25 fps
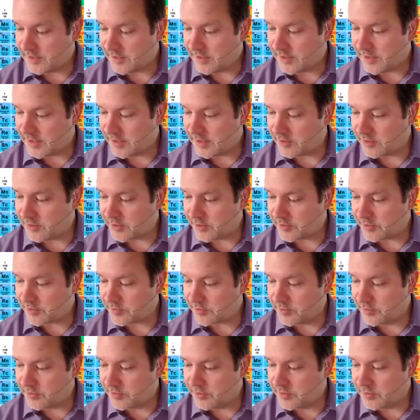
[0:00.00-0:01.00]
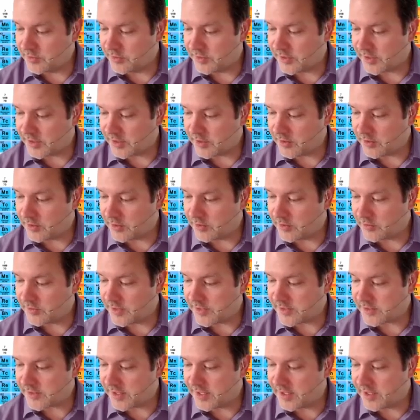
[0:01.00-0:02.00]
And then I look through and I go, oh,
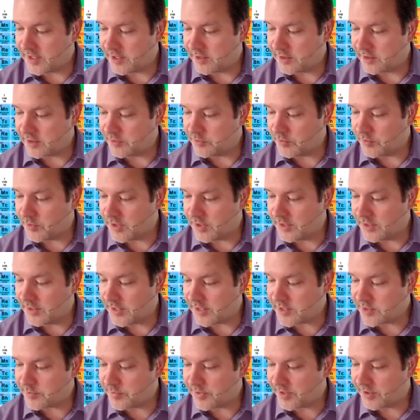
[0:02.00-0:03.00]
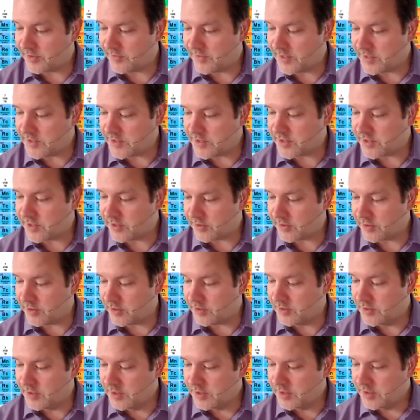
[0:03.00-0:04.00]
that's 801. That's bigger than
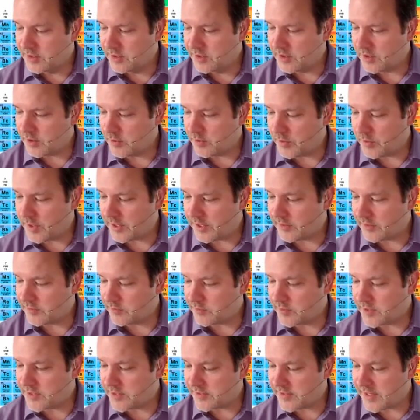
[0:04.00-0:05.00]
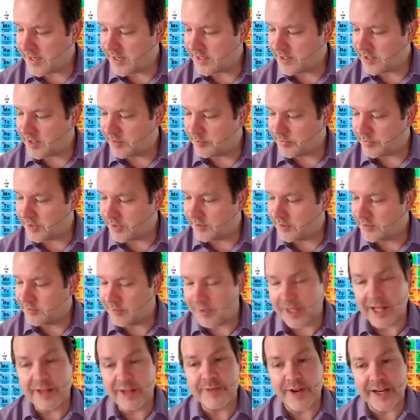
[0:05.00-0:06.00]
zero. Oh, wait, what's that number?
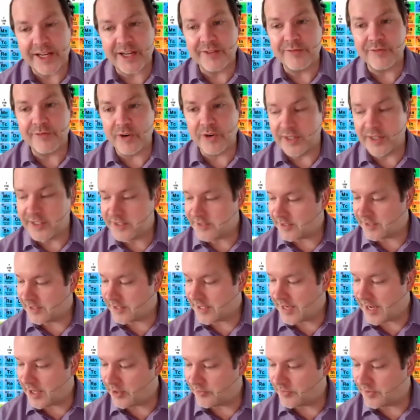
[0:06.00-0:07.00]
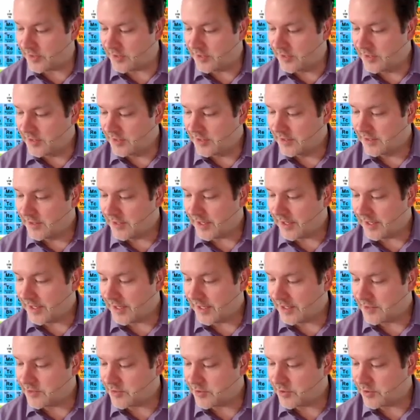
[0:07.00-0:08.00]
Well, if I convert it to Kelvin, I
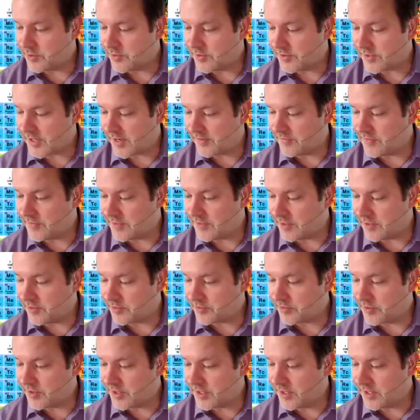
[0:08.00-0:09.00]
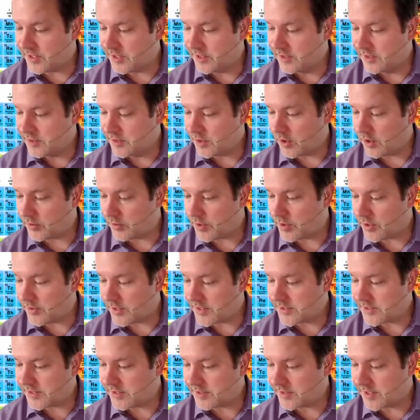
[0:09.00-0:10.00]
add 273. Oh,
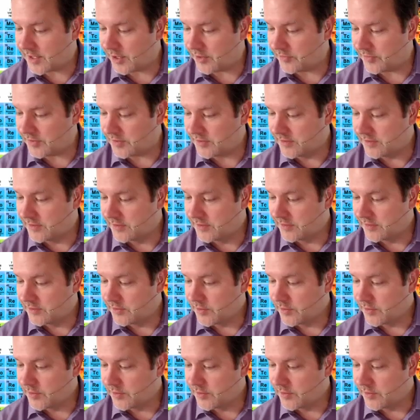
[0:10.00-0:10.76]
no, that's in Kelvin.